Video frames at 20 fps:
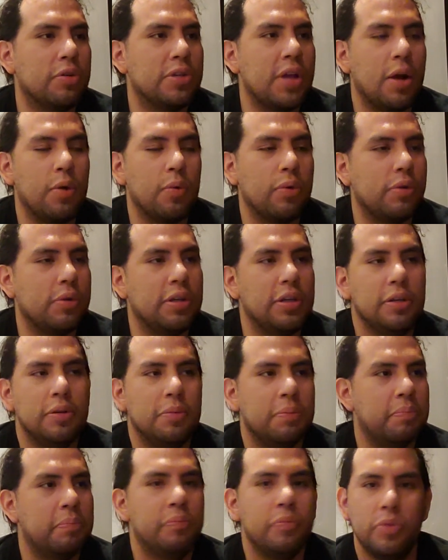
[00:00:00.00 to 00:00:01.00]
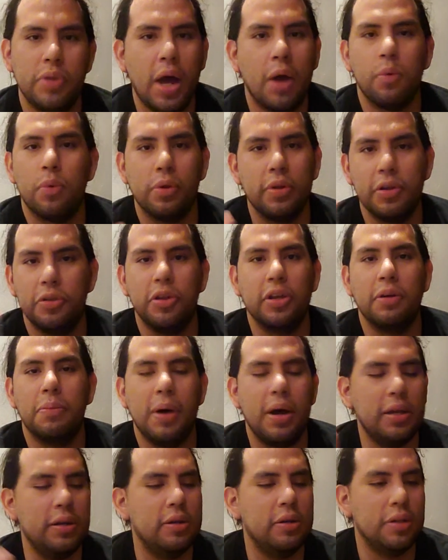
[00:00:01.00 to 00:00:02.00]
It's not really a thing of
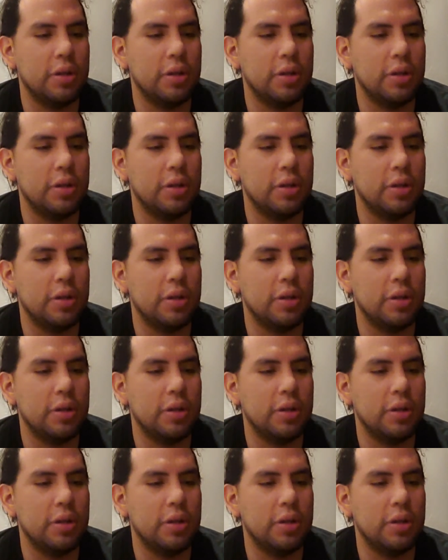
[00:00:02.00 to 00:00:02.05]
mine.